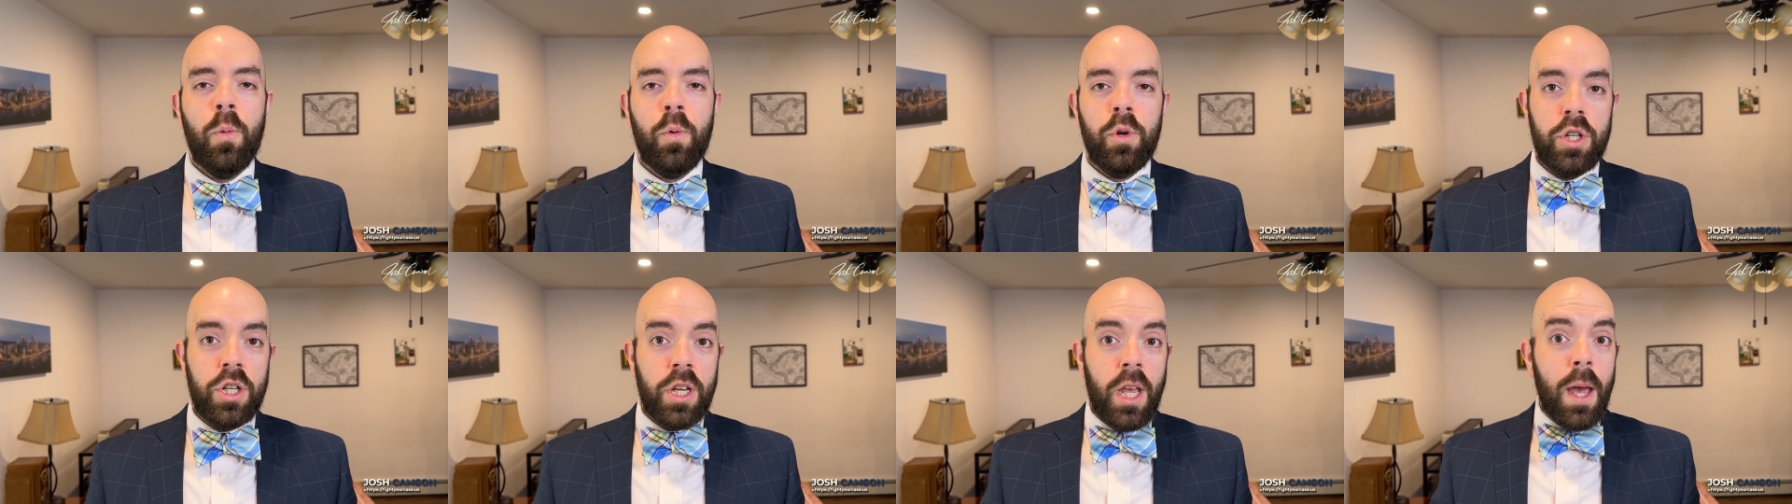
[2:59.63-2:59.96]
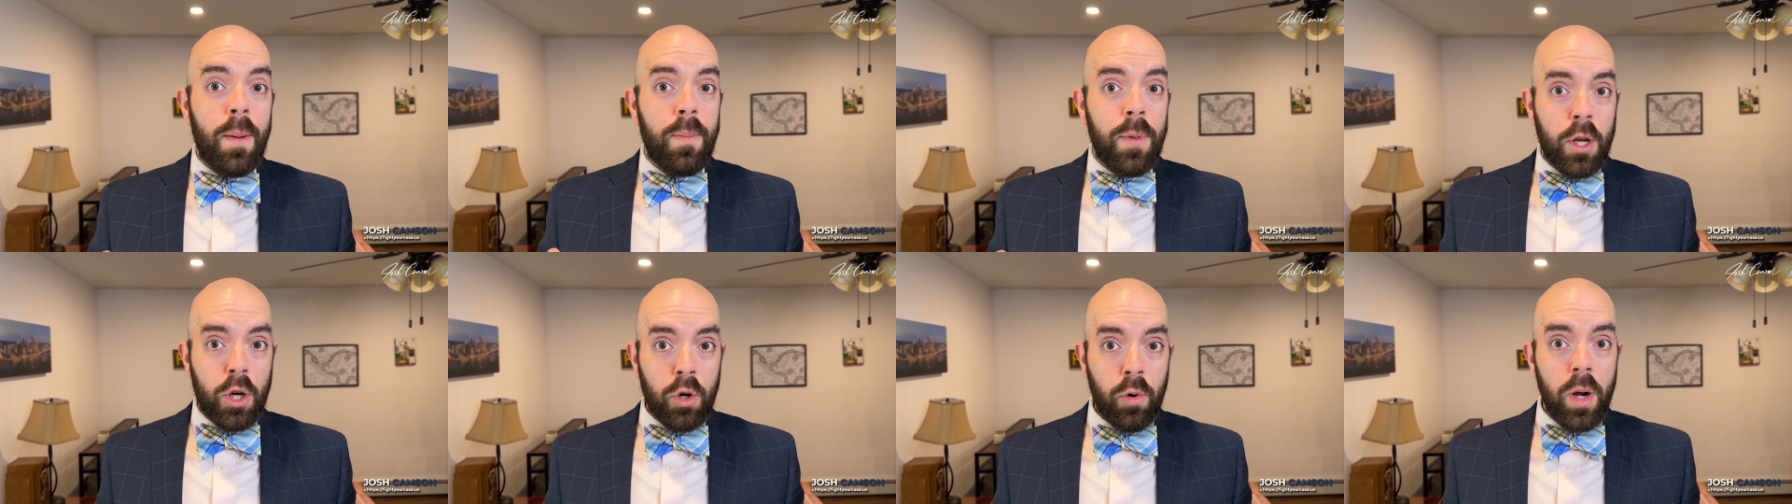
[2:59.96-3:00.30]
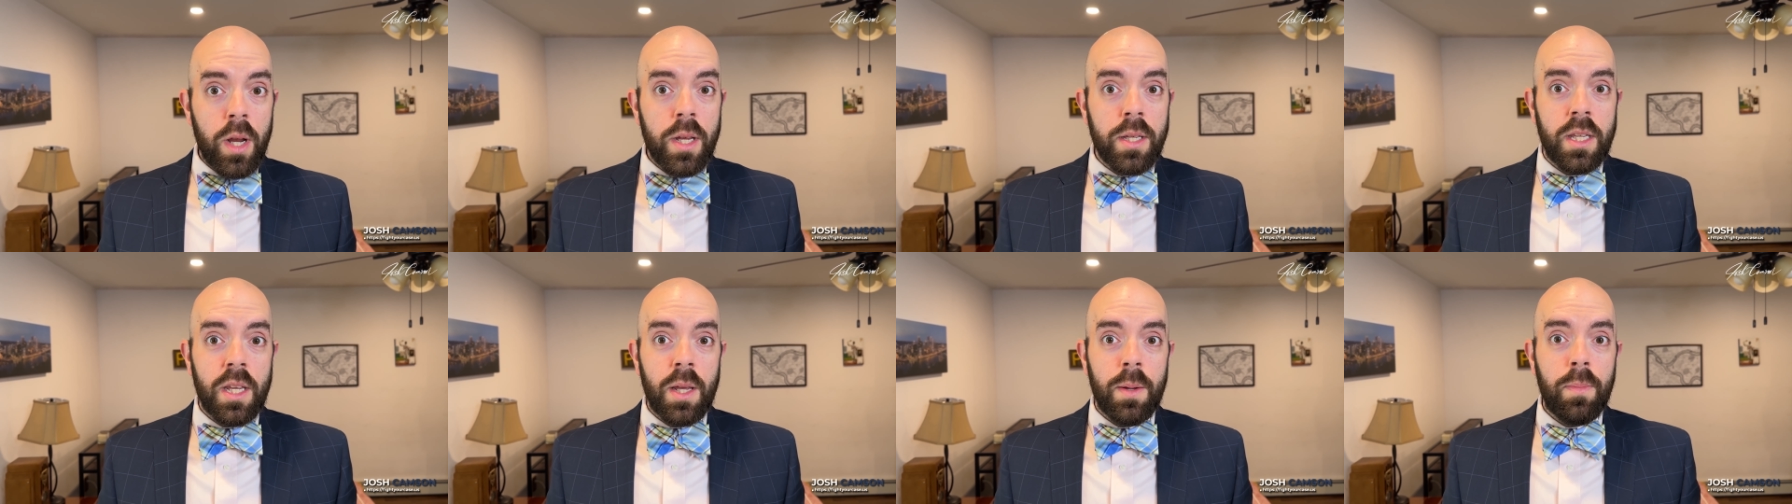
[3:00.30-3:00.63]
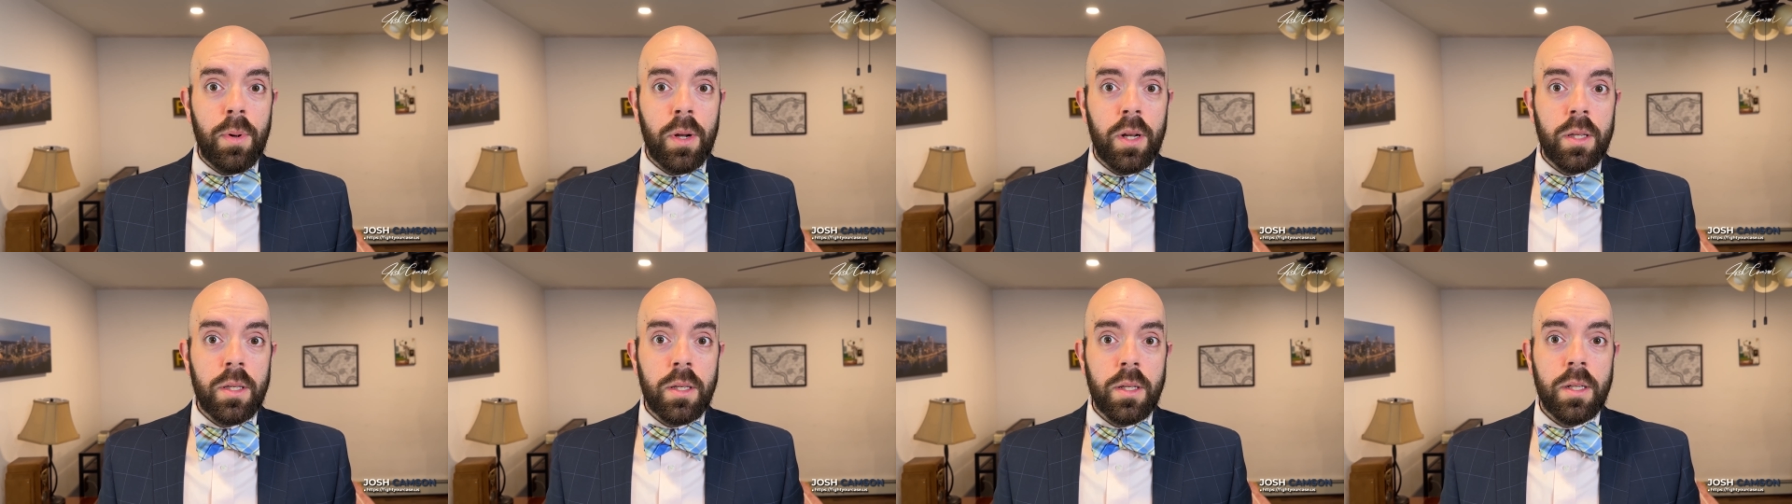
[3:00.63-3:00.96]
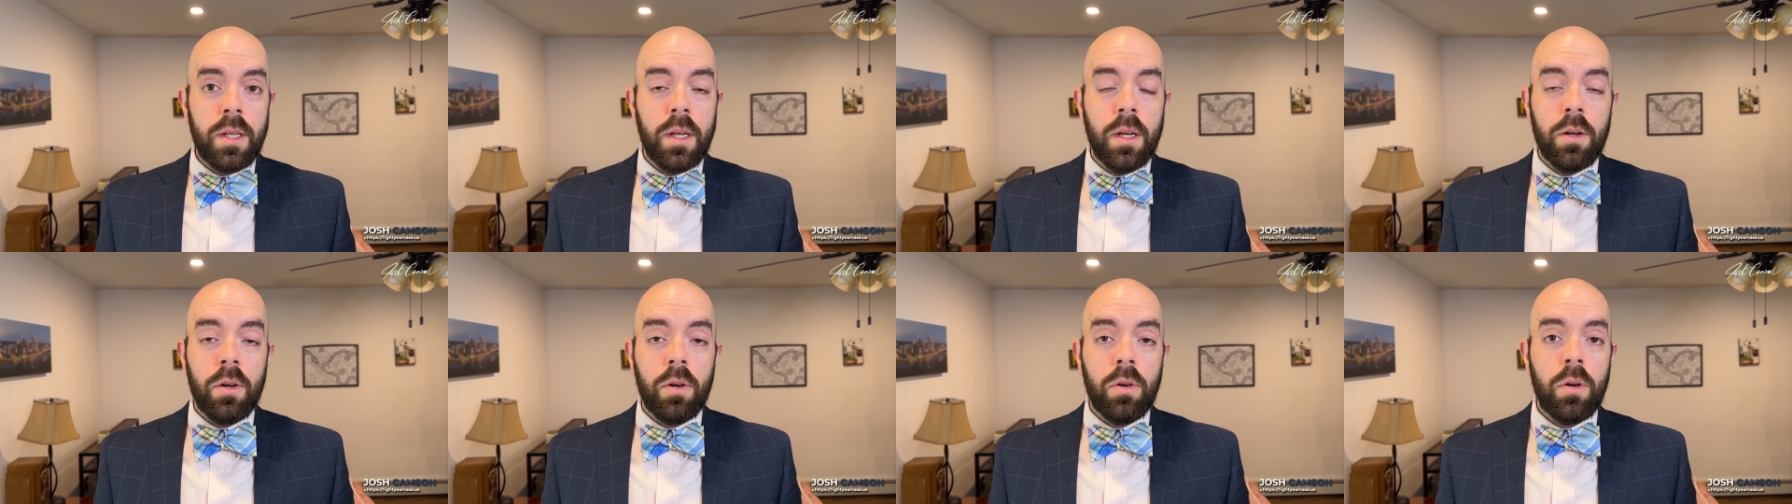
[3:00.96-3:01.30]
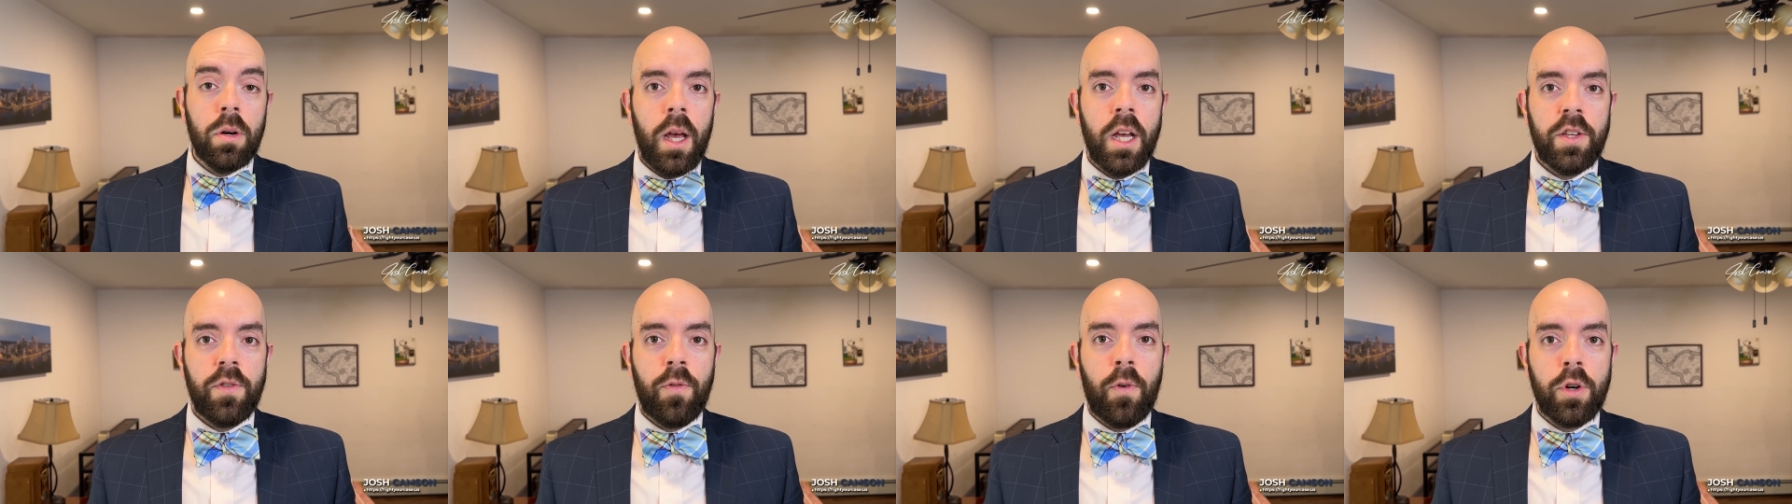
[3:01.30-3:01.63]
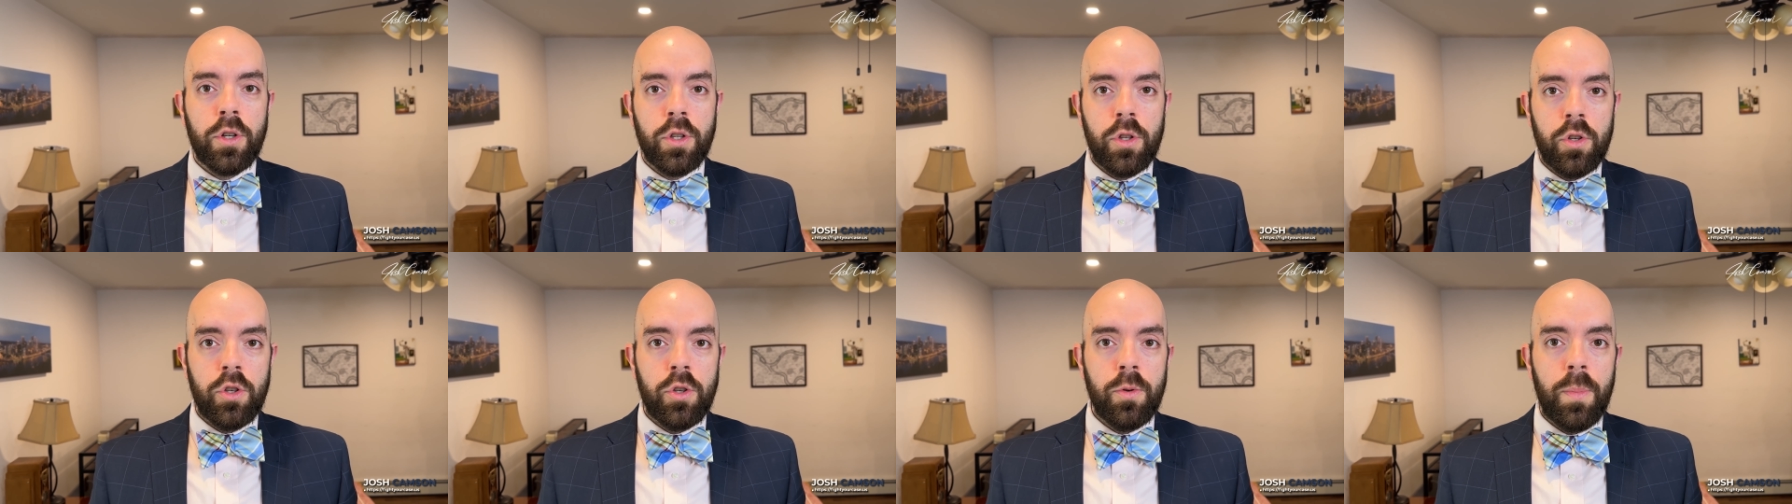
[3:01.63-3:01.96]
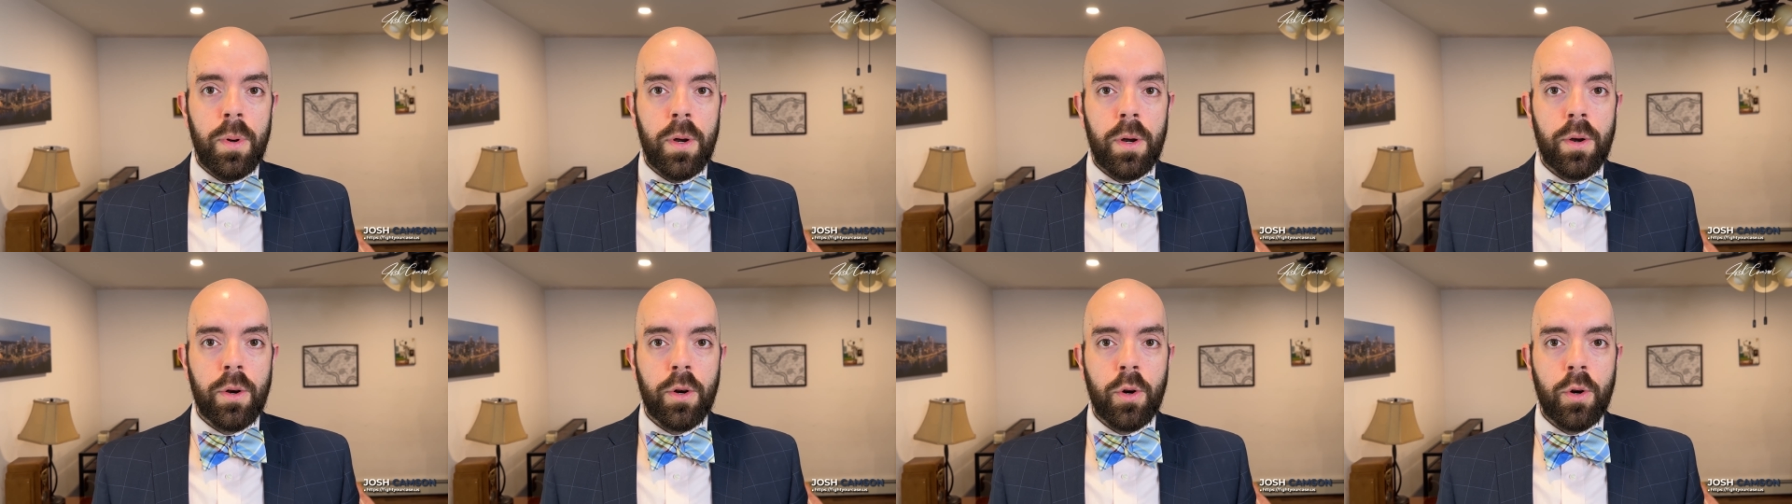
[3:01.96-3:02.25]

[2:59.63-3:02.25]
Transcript: which can be crazy, but it's still, as far as the Superior